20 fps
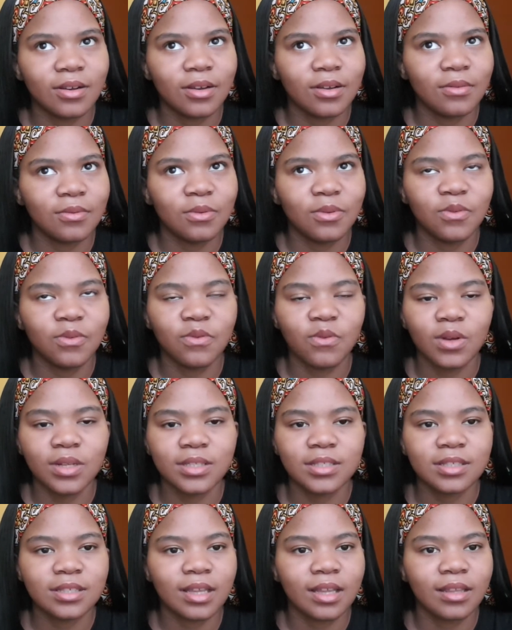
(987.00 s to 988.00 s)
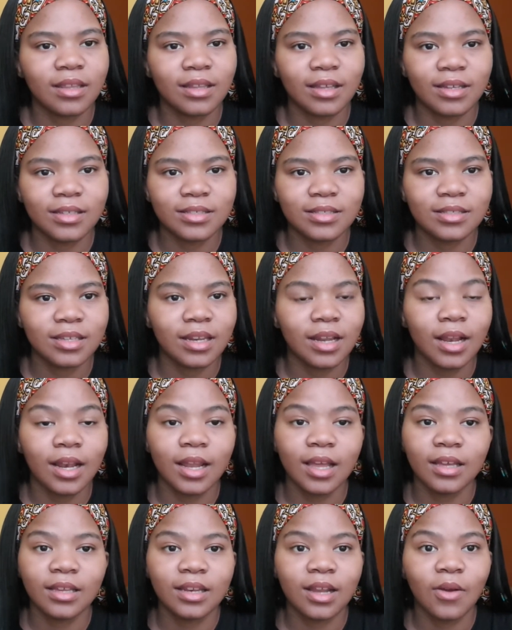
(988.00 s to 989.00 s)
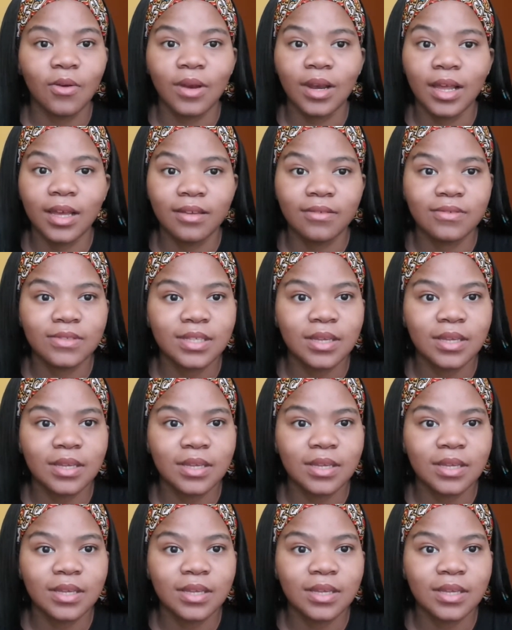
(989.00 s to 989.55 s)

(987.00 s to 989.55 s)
we've once done that in our, in our lives.